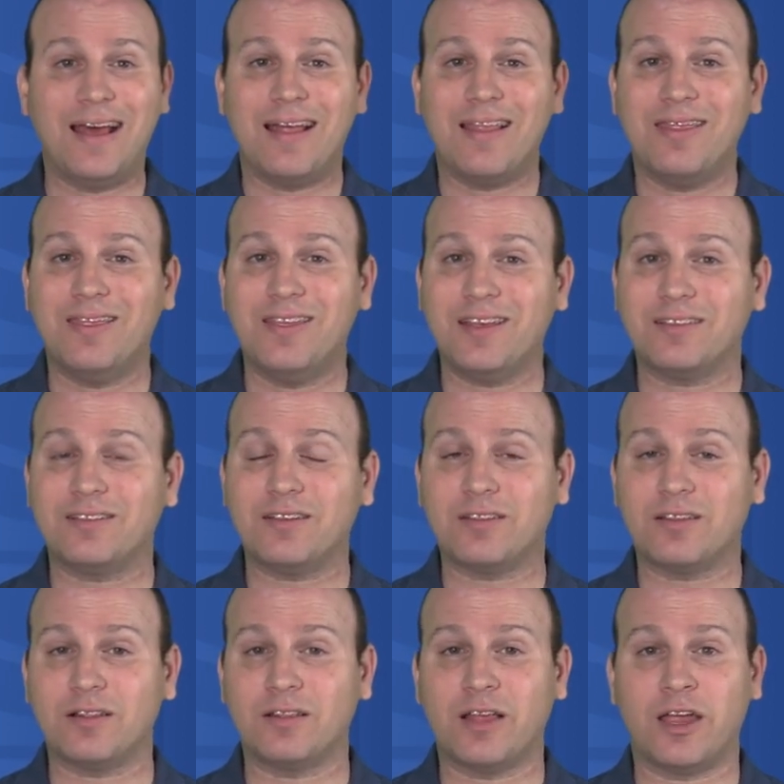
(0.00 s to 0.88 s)
This is
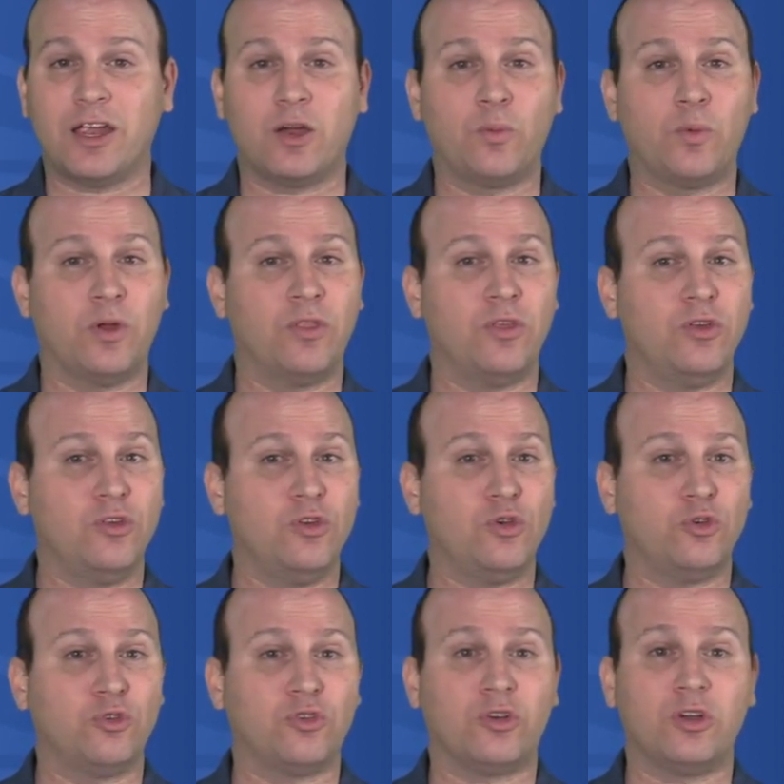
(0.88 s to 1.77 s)
the layer where the
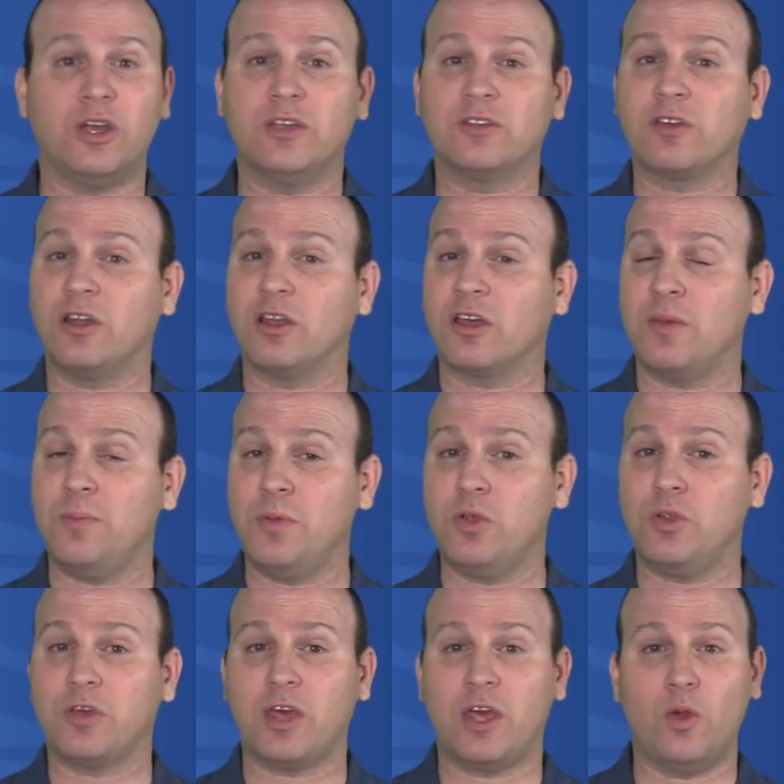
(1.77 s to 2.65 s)
user is going to
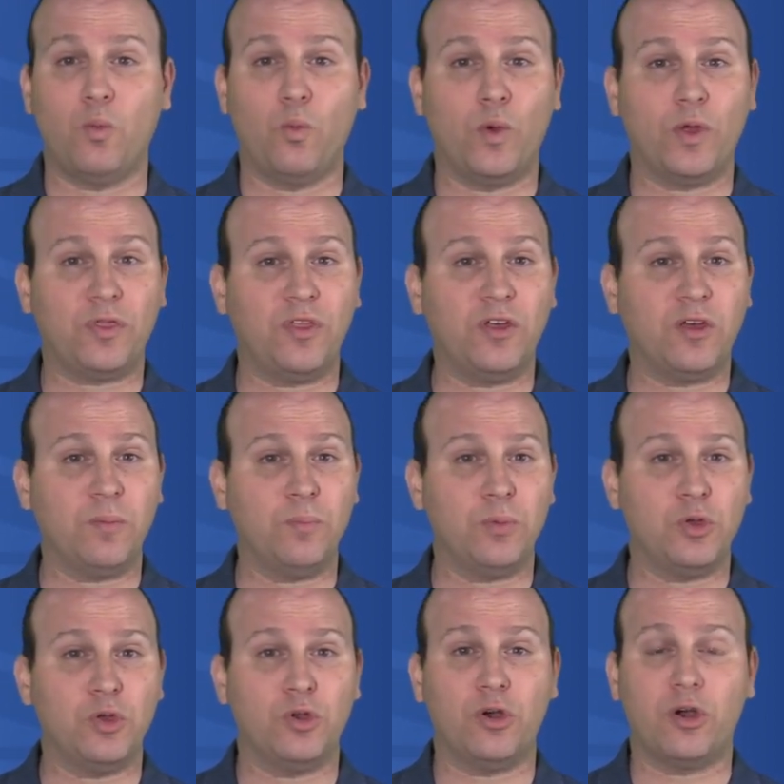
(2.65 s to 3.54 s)
communicate with the
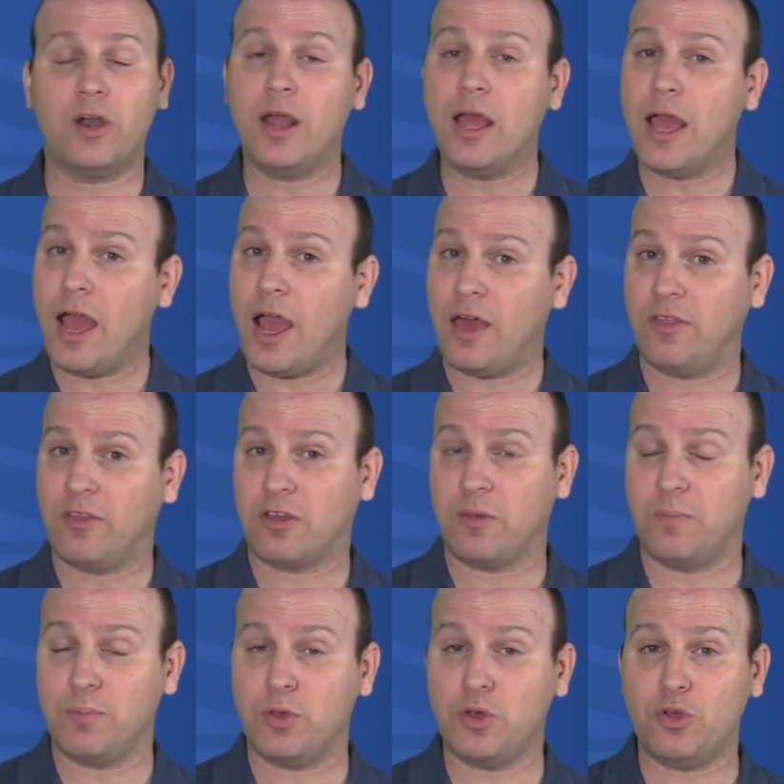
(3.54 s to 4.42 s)
computer, and the
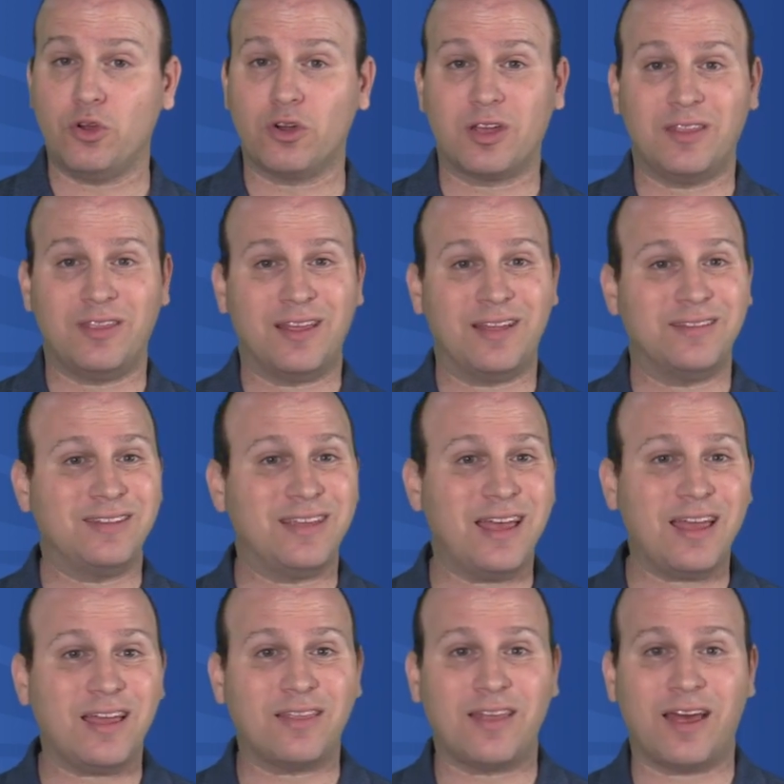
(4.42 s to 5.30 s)
computer can then
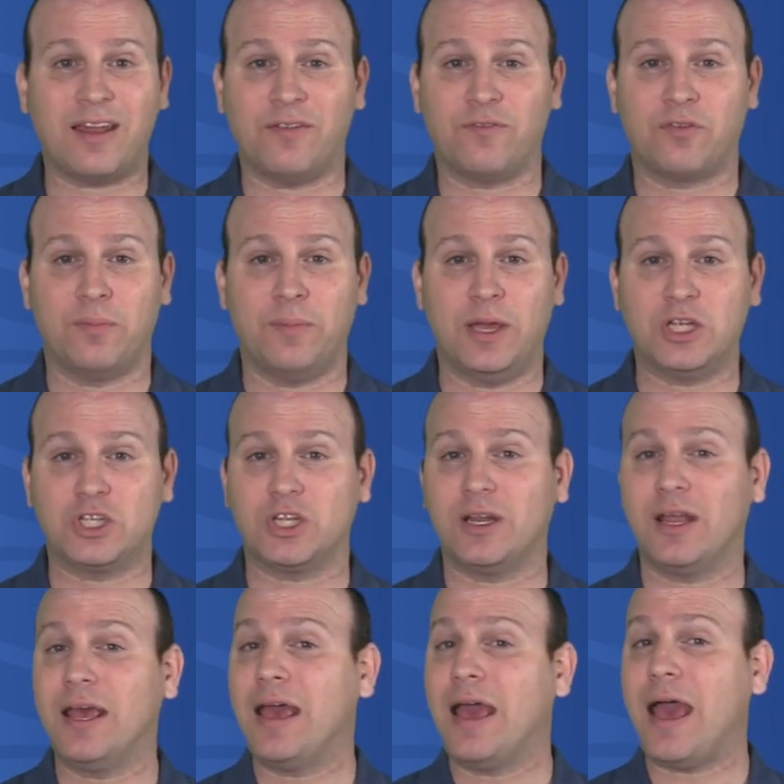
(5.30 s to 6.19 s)
take that information
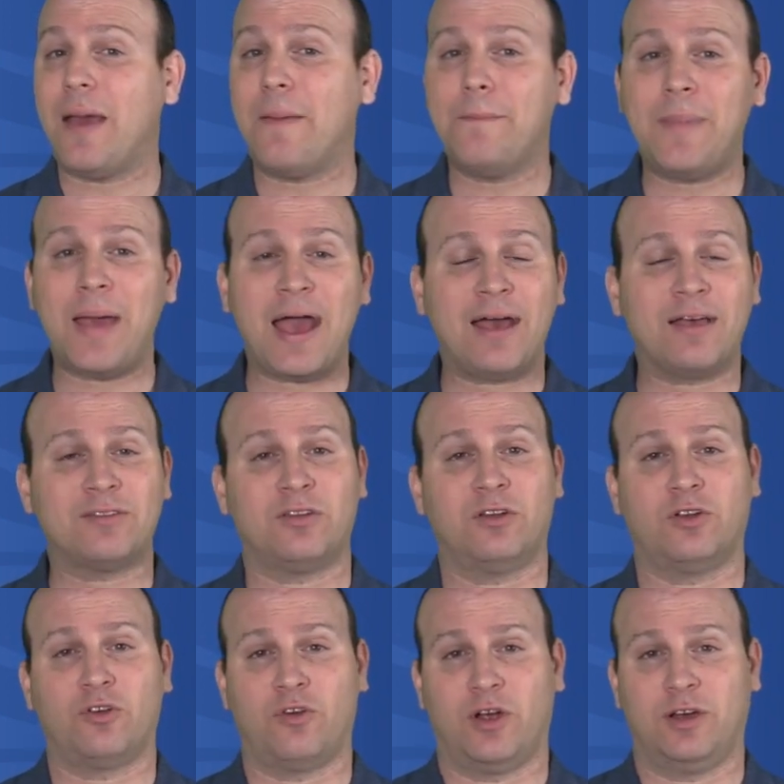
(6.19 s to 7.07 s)
and pass it
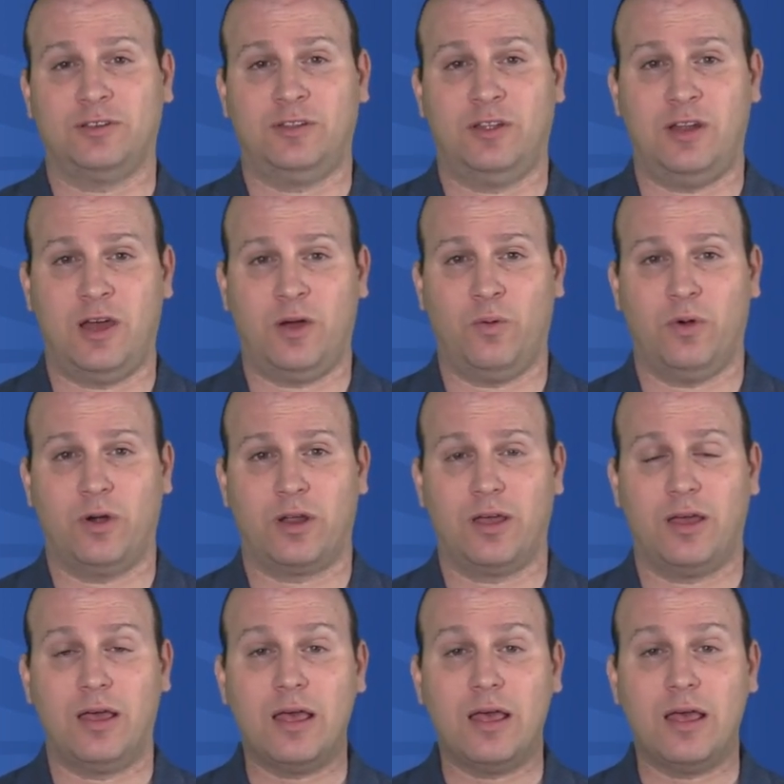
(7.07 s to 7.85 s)
across the network.